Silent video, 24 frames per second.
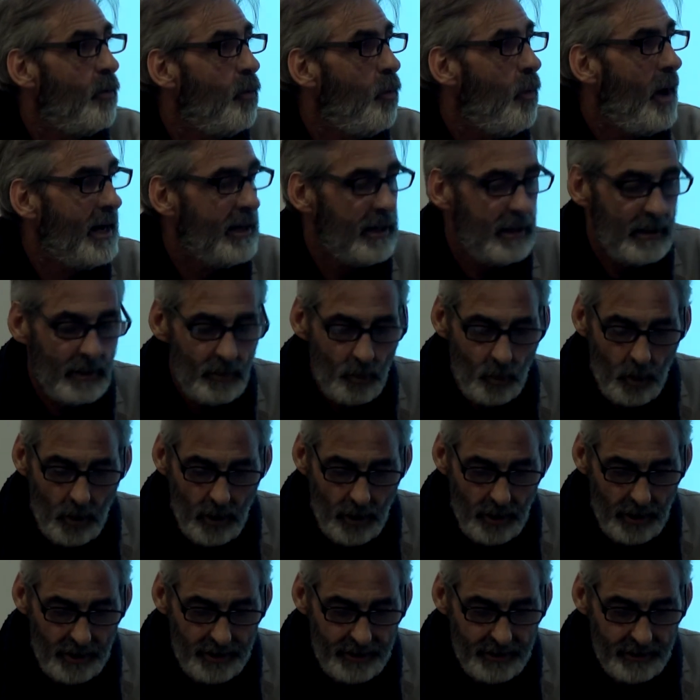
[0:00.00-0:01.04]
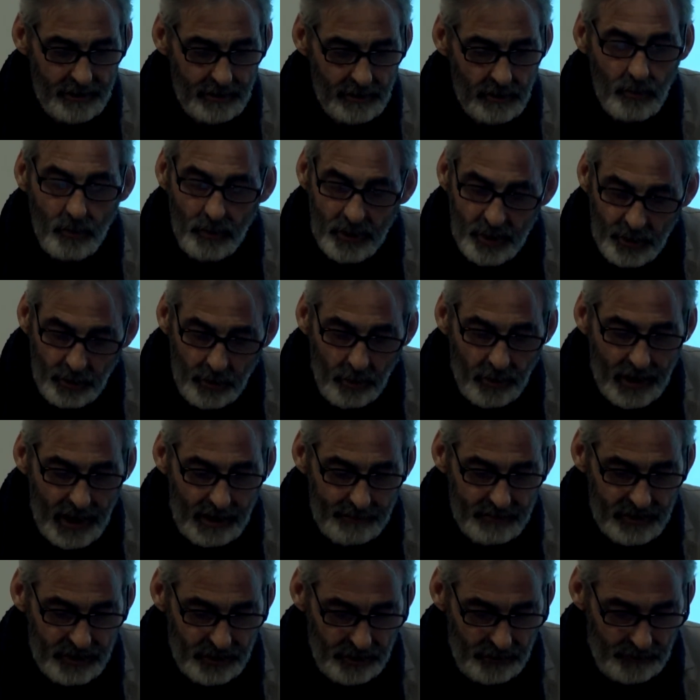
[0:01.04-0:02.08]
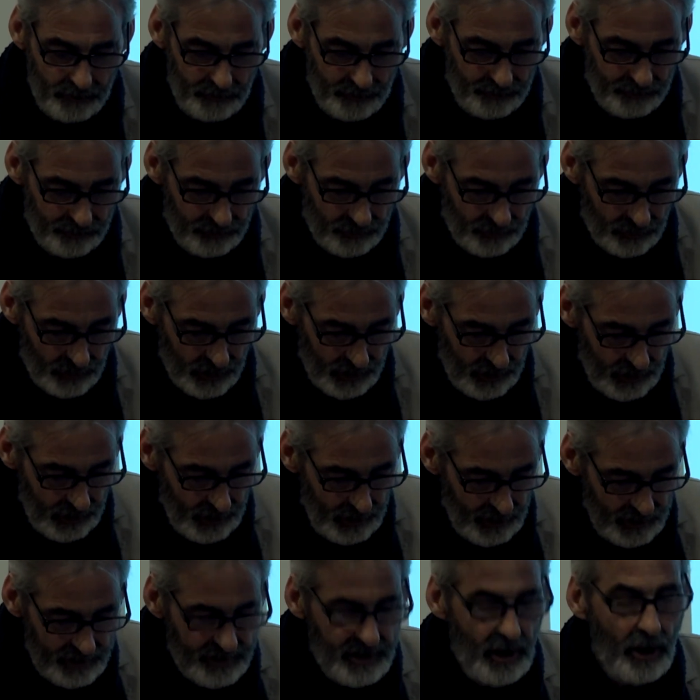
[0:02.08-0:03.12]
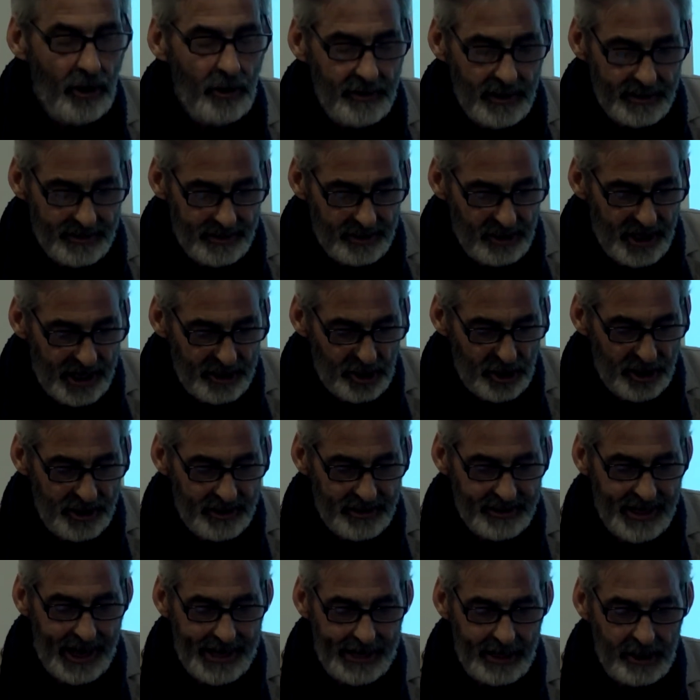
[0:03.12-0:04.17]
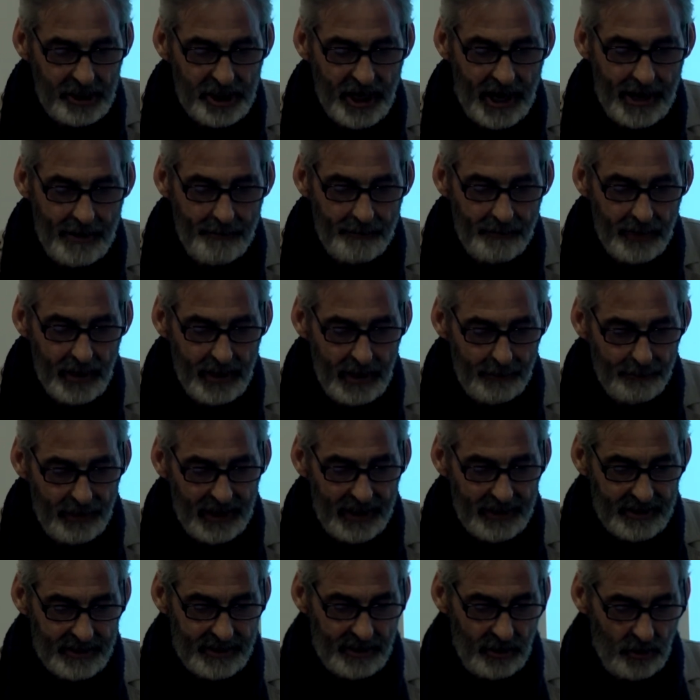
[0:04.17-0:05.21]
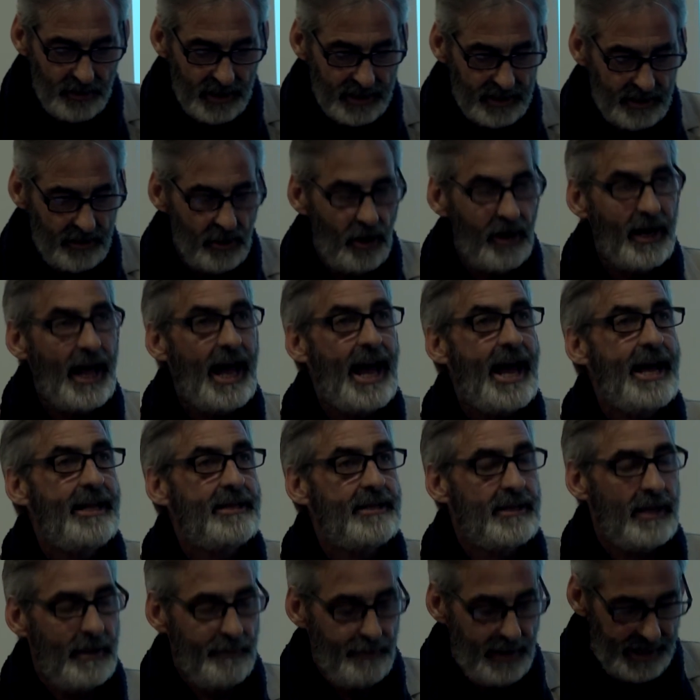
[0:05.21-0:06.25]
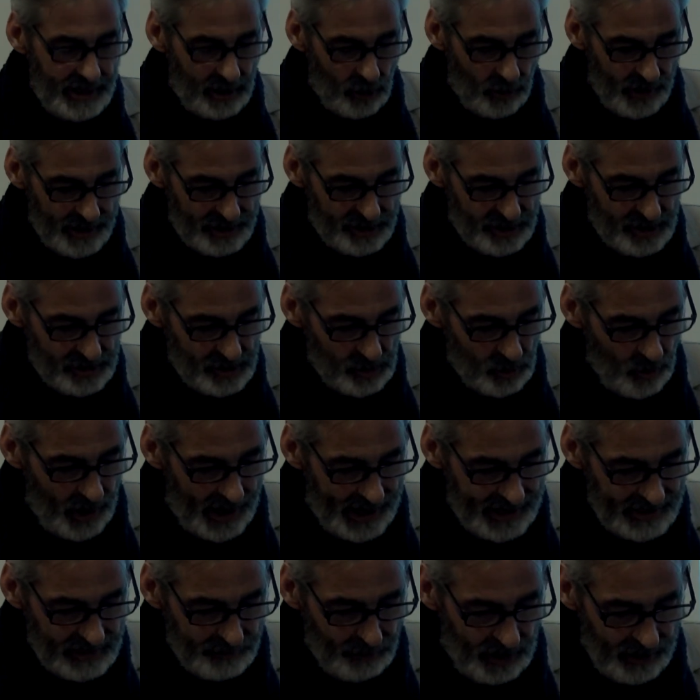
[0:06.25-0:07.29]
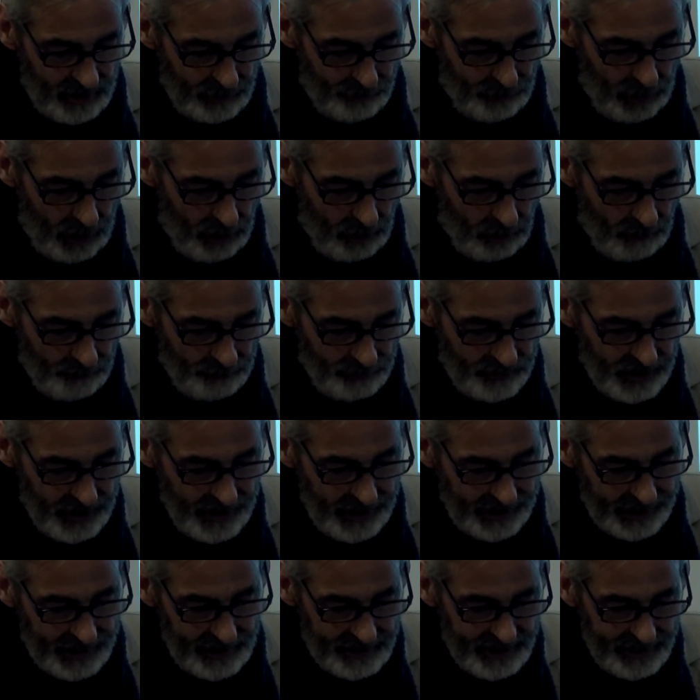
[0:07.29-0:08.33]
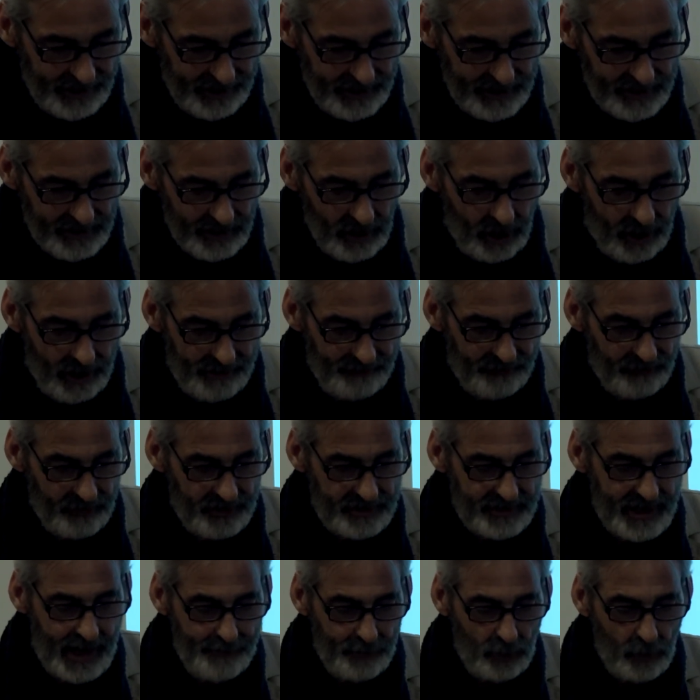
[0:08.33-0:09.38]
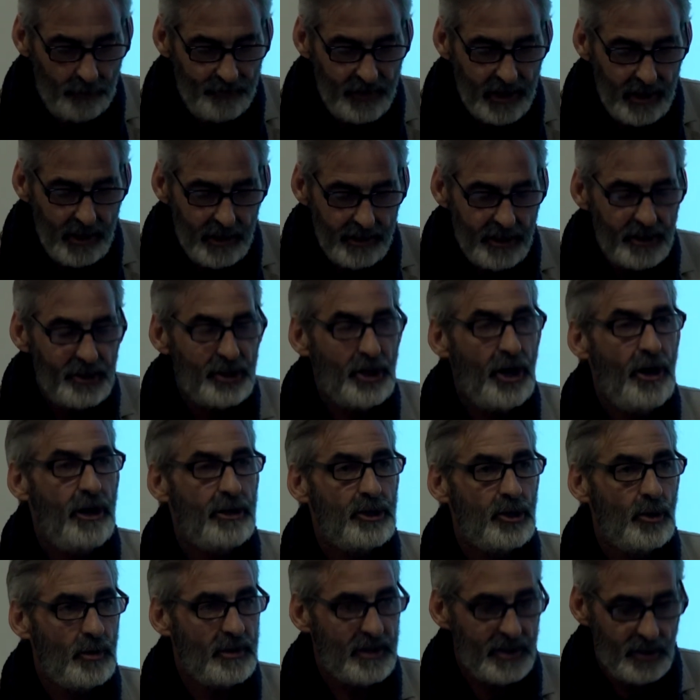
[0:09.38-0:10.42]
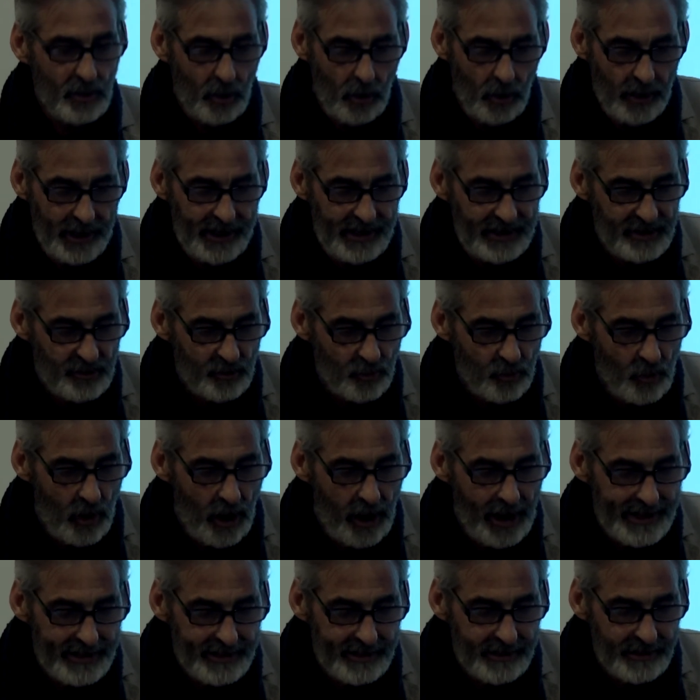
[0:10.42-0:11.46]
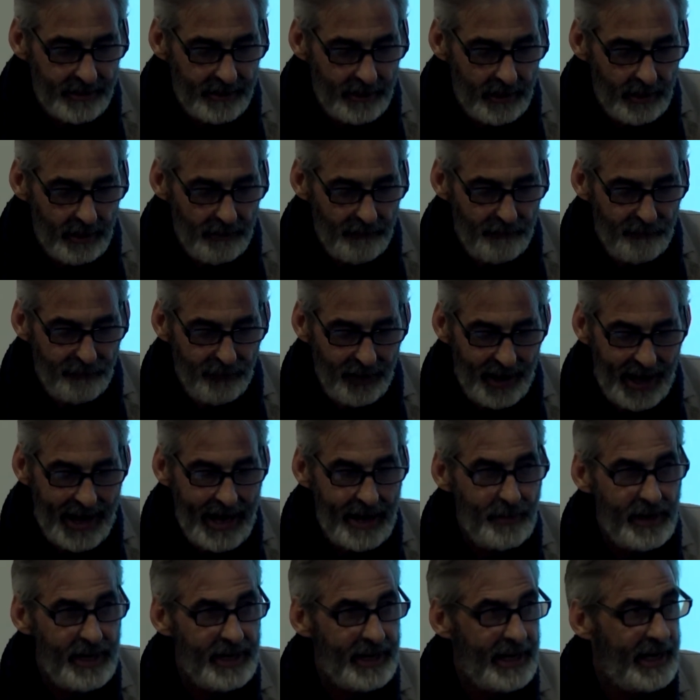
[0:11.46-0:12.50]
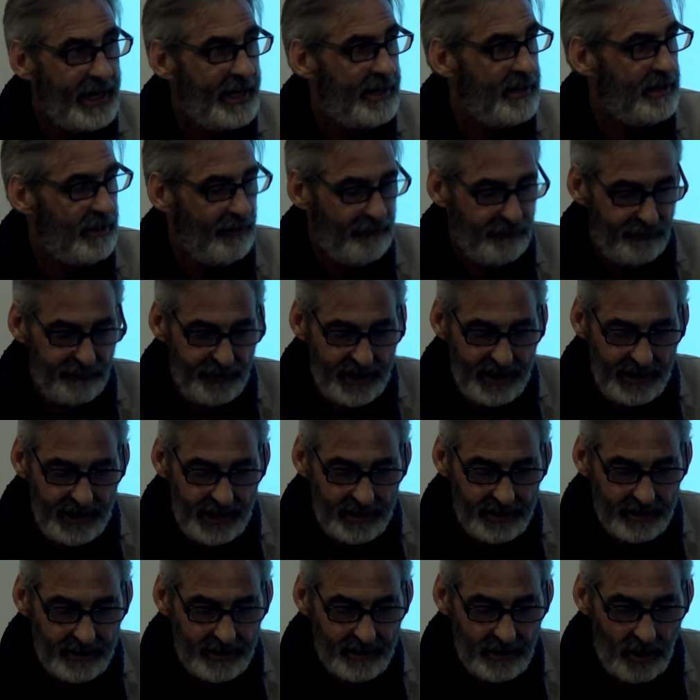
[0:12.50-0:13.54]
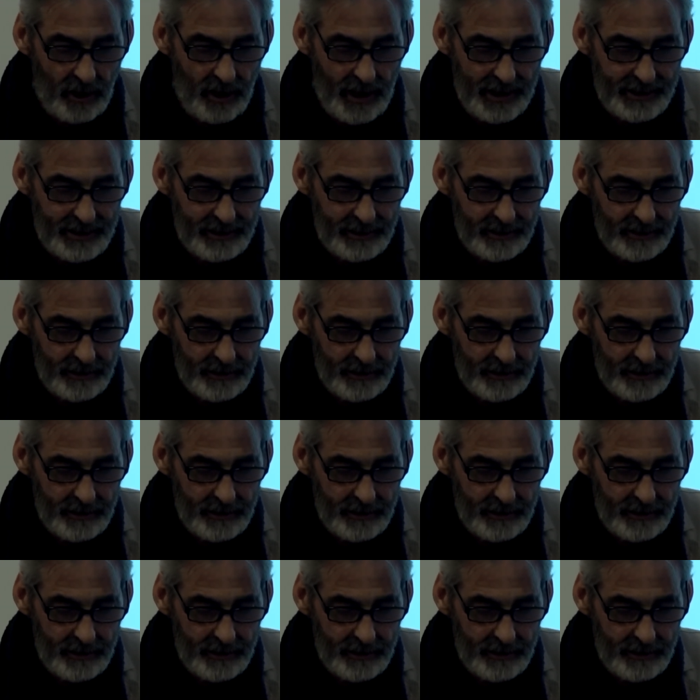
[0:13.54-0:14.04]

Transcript: one word, which we'll come to. So the suggestion is taking shape, but it still does not answer many questions raised by the poem. Consider this line, for example. "The turtle saw his right flaming in the phoenix sight."